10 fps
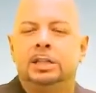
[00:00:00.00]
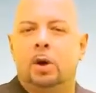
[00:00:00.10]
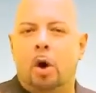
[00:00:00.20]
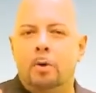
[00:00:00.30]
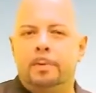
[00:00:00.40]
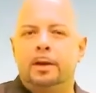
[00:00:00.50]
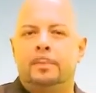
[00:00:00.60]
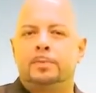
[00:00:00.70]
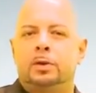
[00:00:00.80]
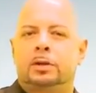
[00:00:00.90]
So open
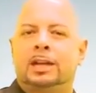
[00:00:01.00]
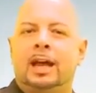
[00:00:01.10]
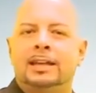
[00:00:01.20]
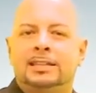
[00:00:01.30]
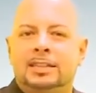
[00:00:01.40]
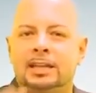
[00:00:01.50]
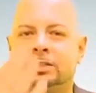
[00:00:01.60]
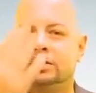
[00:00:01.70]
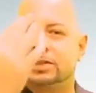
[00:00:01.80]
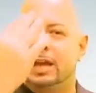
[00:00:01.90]
up your client
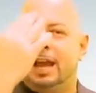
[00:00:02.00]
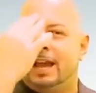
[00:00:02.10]
sensors